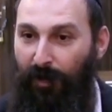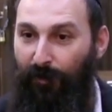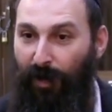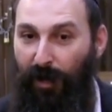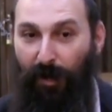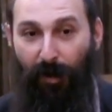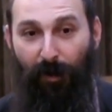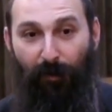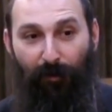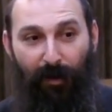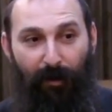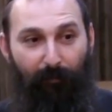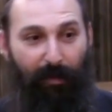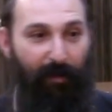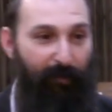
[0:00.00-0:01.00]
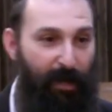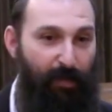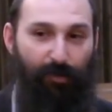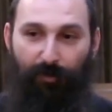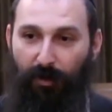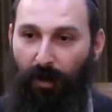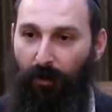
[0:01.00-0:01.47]
You're like, oh, maybe I
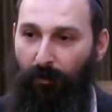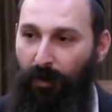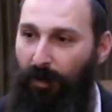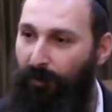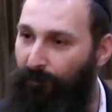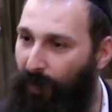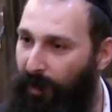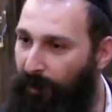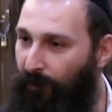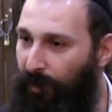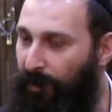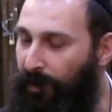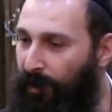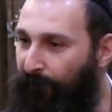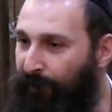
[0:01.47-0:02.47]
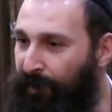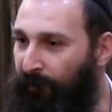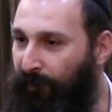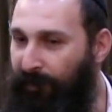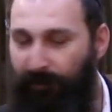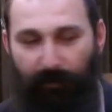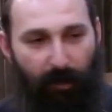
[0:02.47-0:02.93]
should go. Right away your nefesh
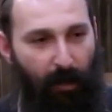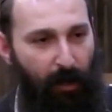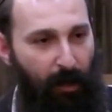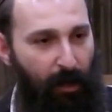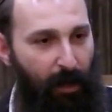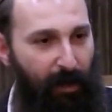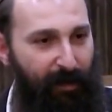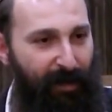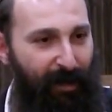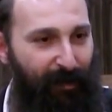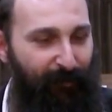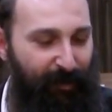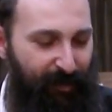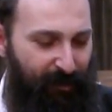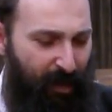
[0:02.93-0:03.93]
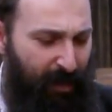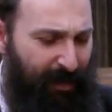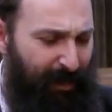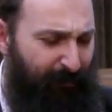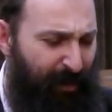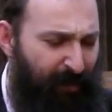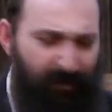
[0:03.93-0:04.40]
beat. No, no, what are you
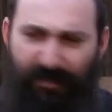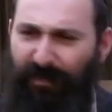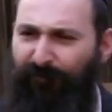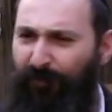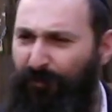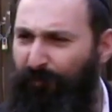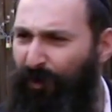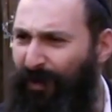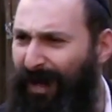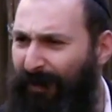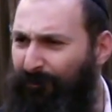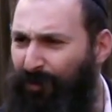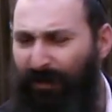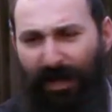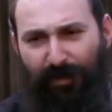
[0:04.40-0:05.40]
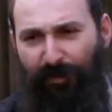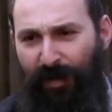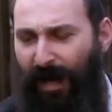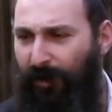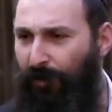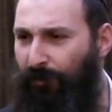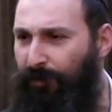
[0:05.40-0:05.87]
talking about? There's a football game tonight, you
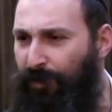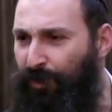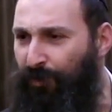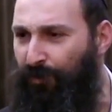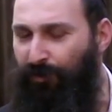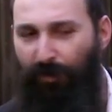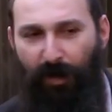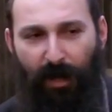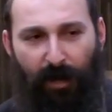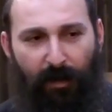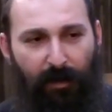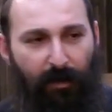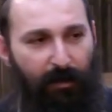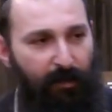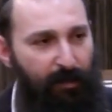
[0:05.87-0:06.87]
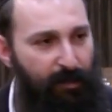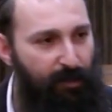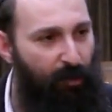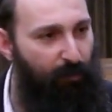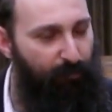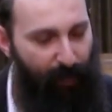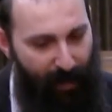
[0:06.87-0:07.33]
can't go to the Shiur Torah.
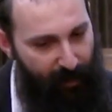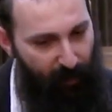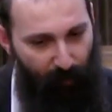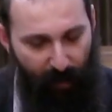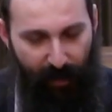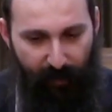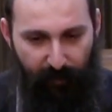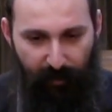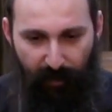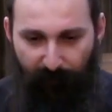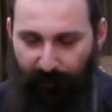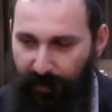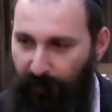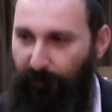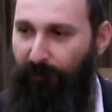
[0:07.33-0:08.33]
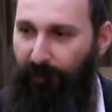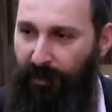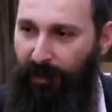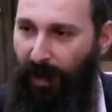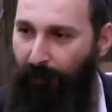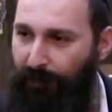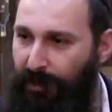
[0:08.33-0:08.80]
So right away the nefesh
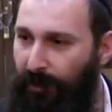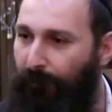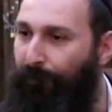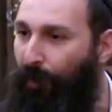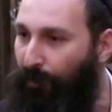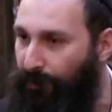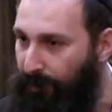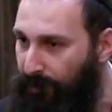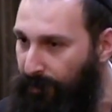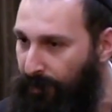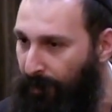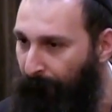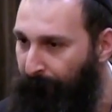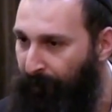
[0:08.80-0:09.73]
bemit comes and opposes.